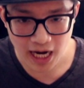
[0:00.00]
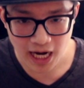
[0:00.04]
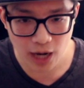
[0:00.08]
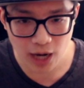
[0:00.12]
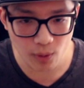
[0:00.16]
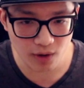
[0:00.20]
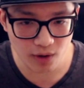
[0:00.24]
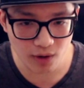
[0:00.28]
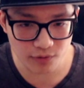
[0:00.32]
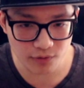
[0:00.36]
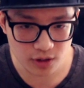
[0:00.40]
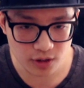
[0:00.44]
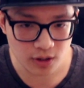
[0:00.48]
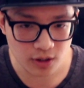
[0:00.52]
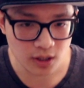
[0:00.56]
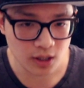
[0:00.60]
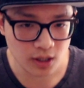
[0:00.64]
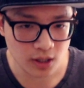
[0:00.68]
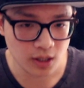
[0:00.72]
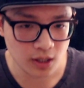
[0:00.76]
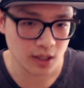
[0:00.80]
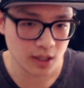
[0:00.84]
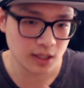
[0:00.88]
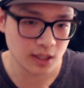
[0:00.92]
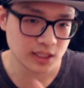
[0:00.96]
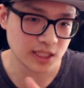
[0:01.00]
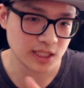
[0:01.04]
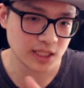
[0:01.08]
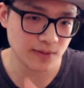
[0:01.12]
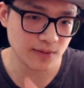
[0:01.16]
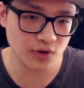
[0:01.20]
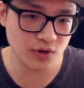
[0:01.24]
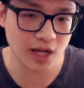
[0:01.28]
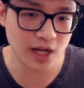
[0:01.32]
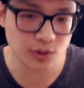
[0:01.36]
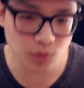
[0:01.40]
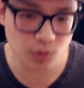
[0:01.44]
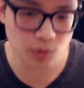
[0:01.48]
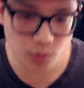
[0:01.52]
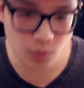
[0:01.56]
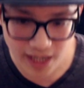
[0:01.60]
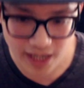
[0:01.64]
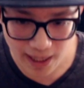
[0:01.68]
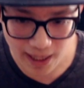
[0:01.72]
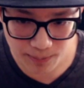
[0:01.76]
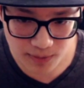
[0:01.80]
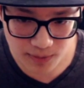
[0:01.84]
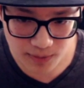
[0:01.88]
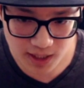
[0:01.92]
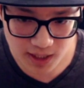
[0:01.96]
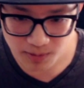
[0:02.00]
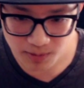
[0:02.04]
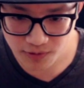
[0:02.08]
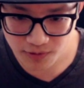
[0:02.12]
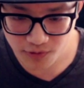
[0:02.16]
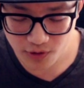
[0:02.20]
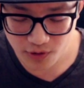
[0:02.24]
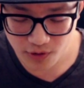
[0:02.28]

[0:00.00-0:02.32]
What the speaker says: However, some of you guys would react this, but for